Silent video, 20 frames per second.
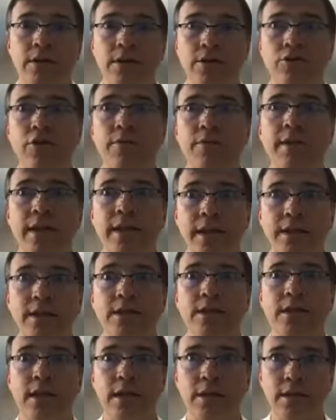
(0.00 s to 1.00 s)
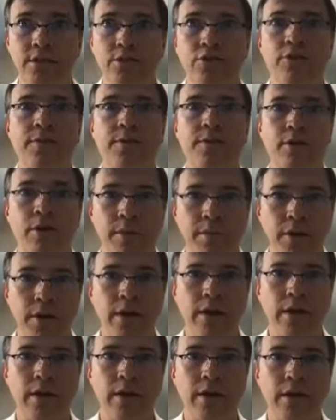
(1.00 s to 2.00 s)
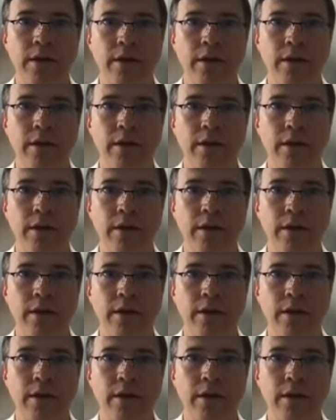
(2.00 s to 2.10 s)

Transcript: truma that's that's truma durabonon.